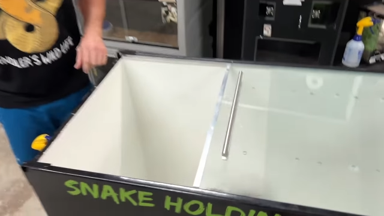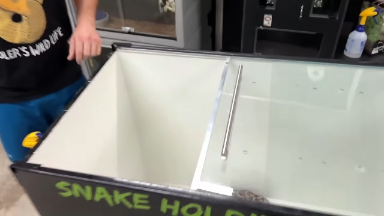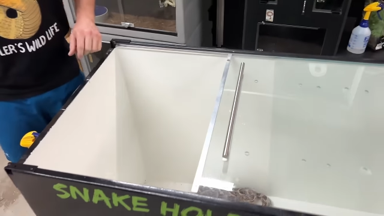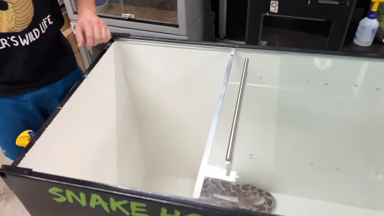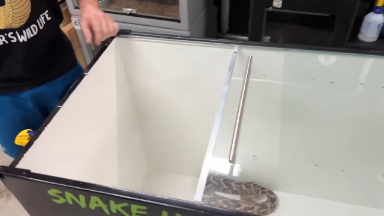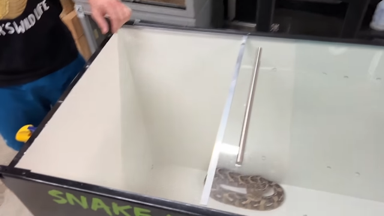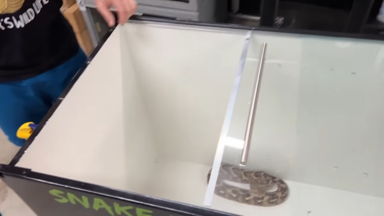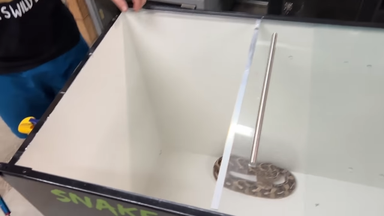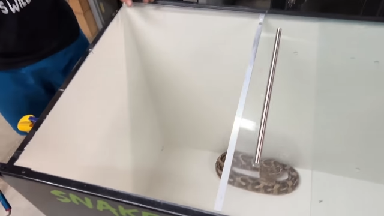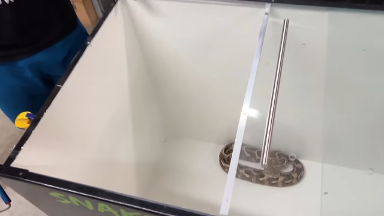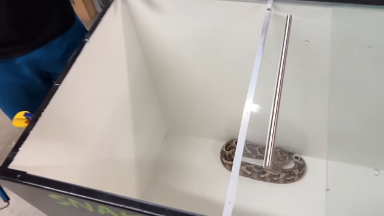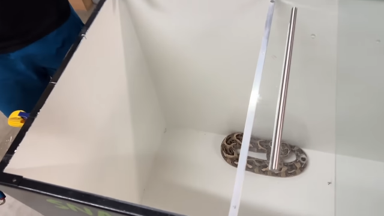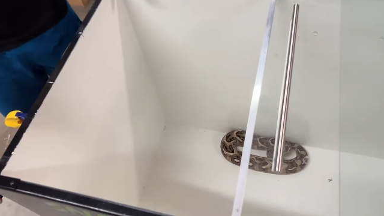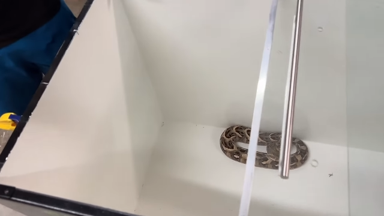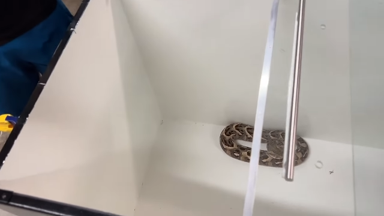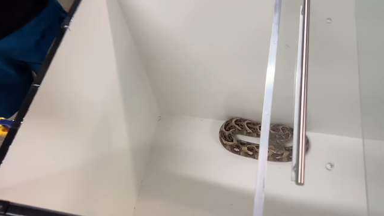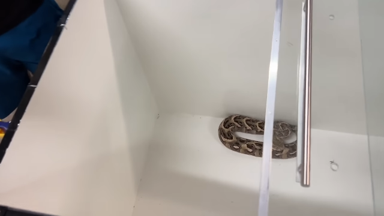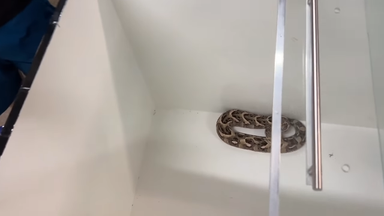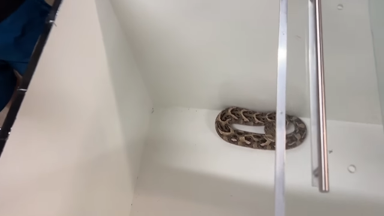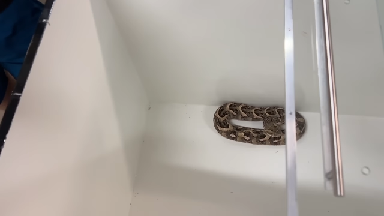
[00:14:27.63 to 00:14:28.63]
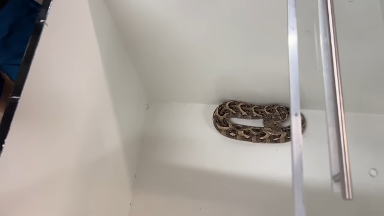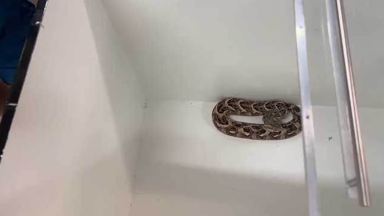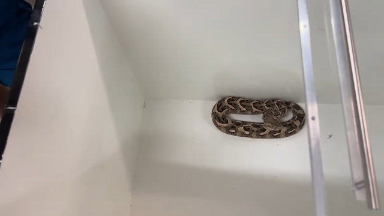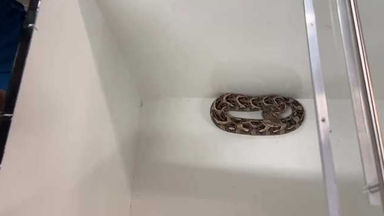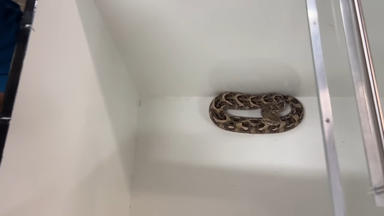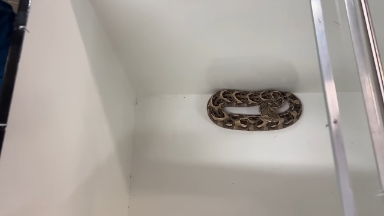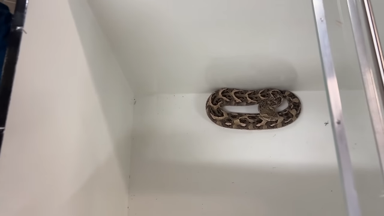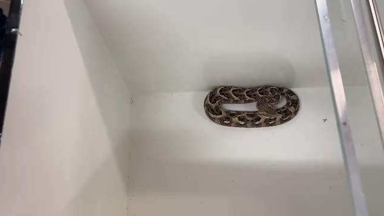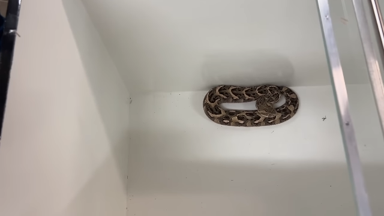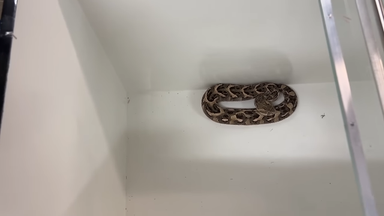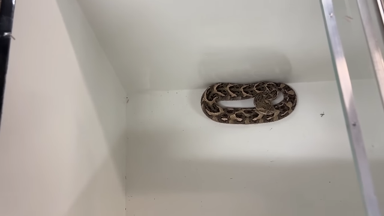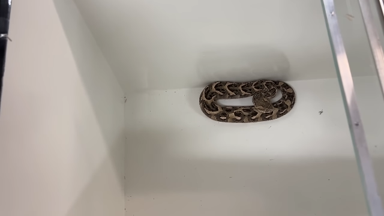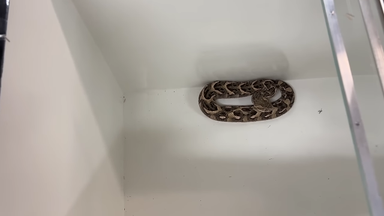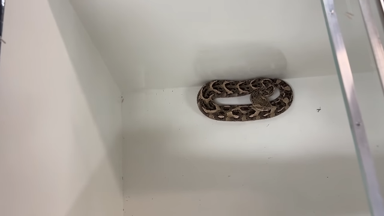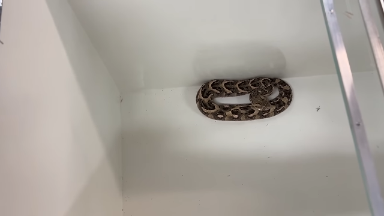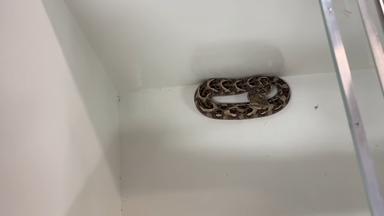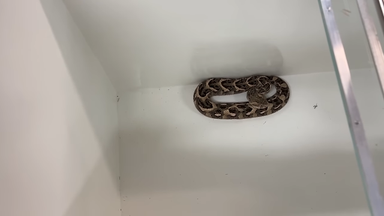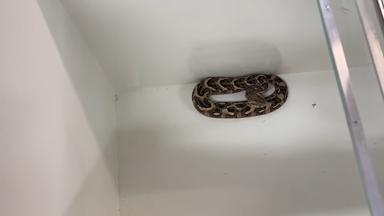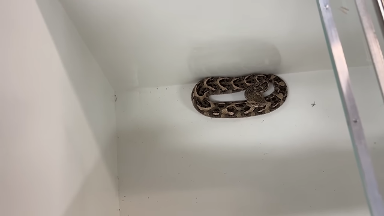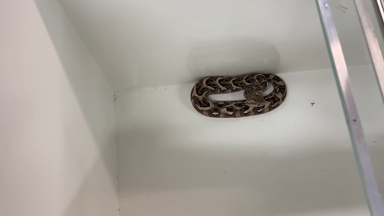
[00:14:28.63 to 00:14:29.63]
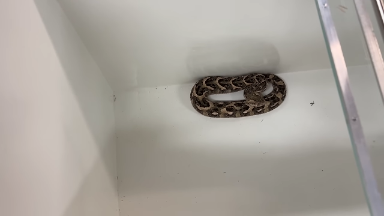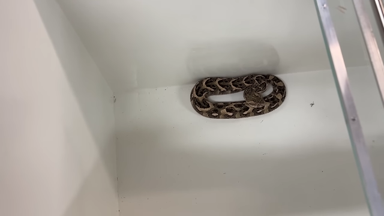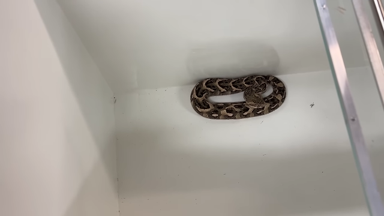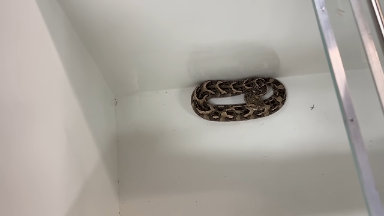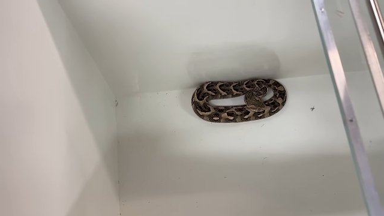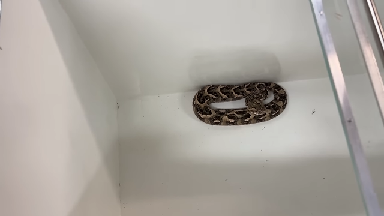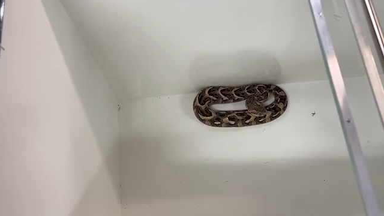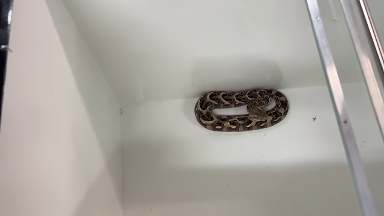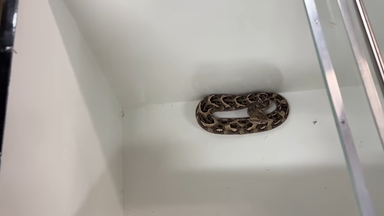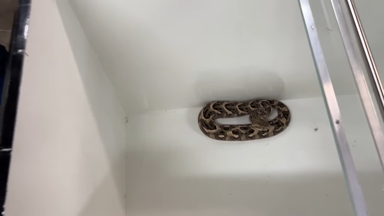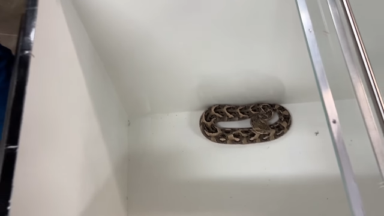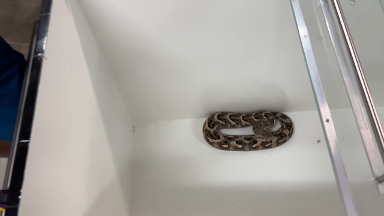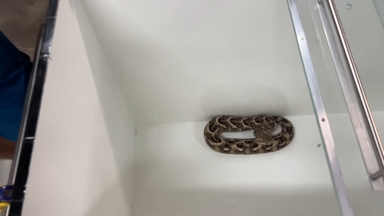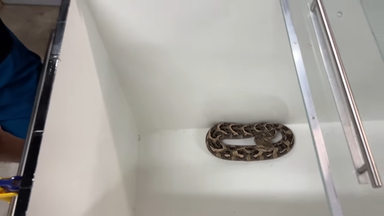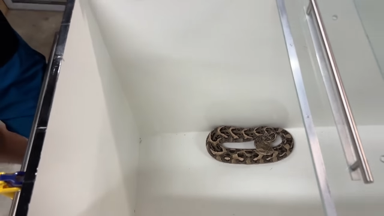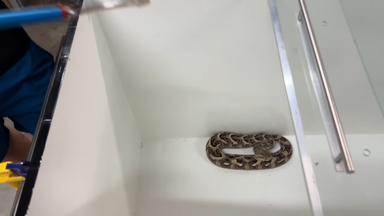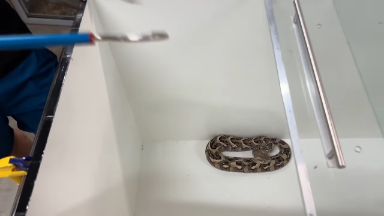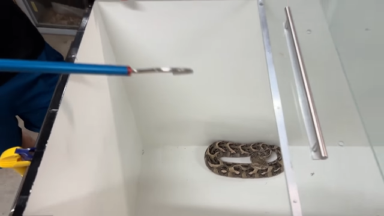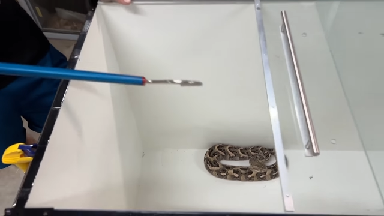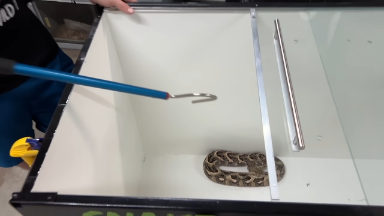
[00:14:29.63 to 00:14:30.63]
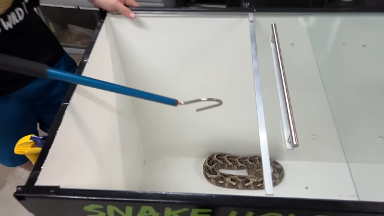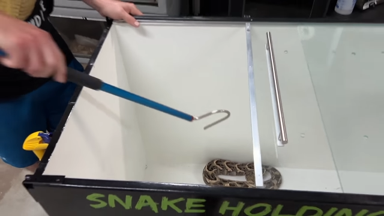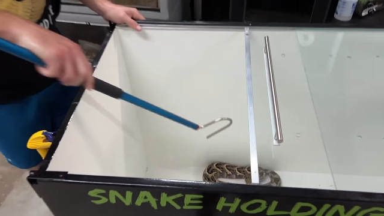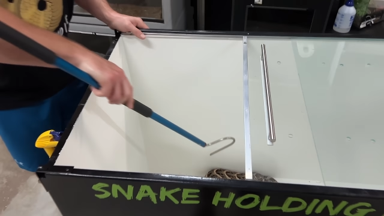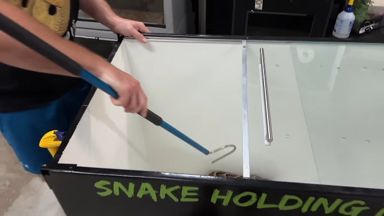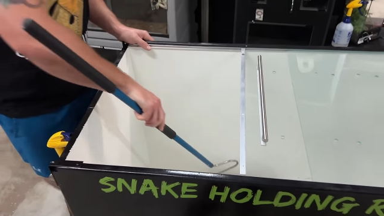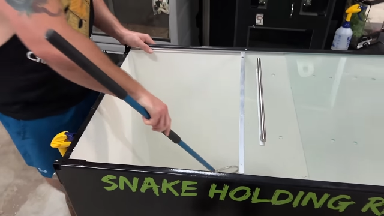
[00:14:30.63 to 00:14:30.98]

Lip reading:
[unreadable: no face in view]